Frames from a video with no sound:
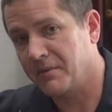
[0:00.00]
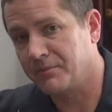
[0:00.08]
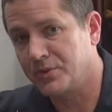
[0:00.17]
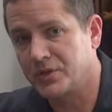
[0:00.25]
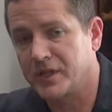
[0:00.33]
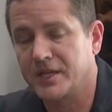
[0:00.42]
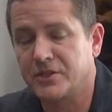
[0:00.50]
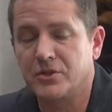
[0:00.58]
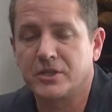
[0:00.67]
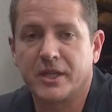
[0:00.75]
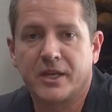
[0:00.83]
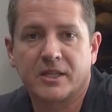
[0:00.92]
Beaujolais is
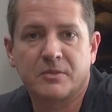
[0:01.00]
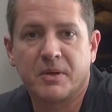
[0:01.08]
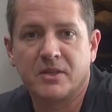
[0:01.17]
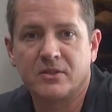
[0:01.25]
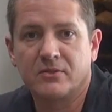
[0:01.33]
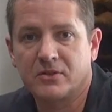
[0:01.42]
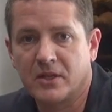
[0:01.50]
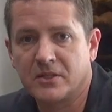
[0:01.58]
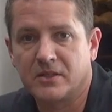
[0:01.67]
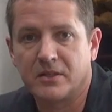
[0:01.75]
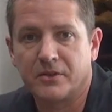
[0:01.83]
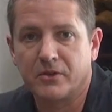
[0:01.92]
usually inexpensive, so that's
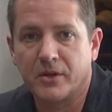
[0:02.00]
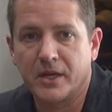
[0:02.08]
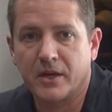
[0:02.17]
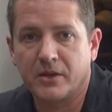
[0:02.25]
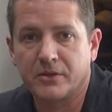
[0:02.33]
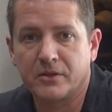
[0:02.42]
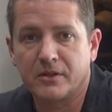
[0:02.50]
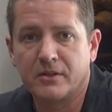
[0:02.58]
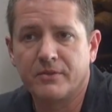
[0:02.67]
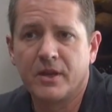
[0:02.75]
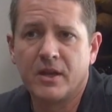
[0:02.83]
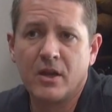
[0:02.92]
another great
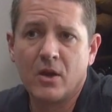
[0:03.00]
alternative.